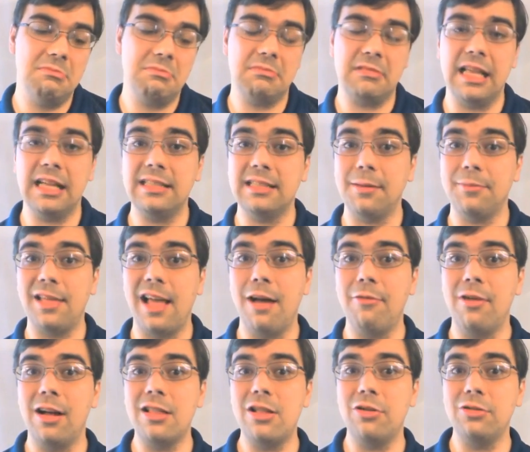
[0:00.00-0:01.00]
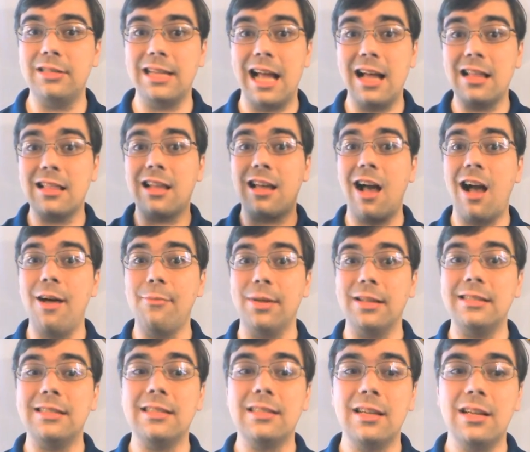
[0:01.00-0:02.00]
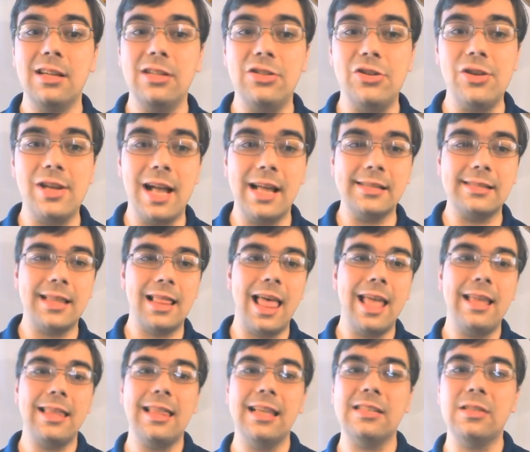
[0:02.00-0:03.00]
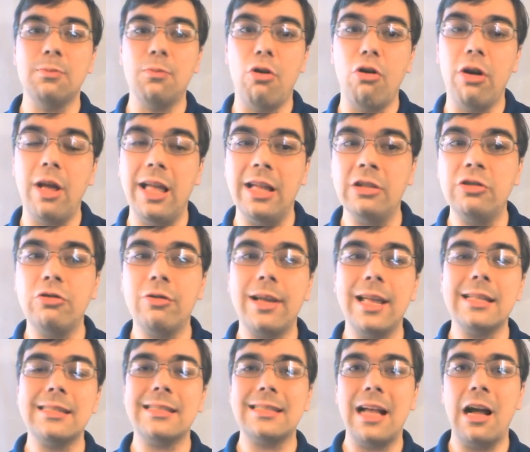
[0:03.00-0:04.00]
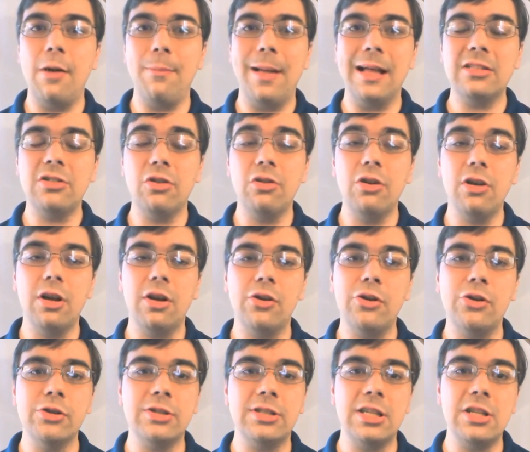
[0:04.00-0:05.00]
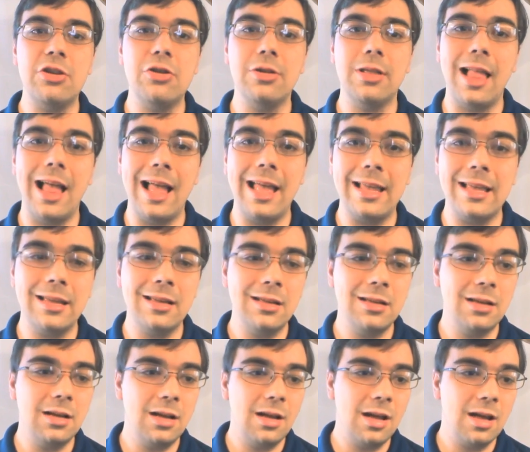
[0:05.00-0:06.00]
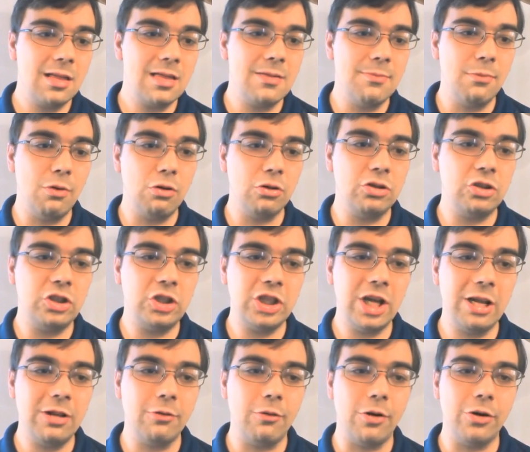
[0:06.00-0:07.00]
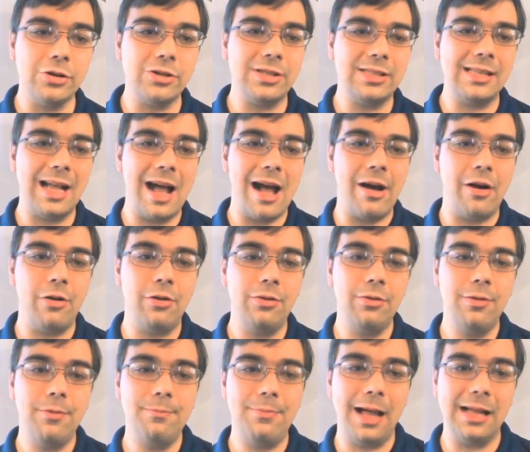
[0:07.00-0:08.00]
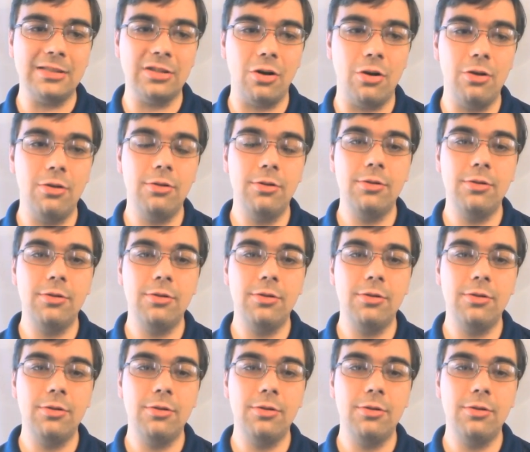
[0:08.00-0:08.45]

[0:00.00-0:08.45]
that's something I want to know down in the comments. Do you guys like this more intricate style battle, or did you like the more general style battle?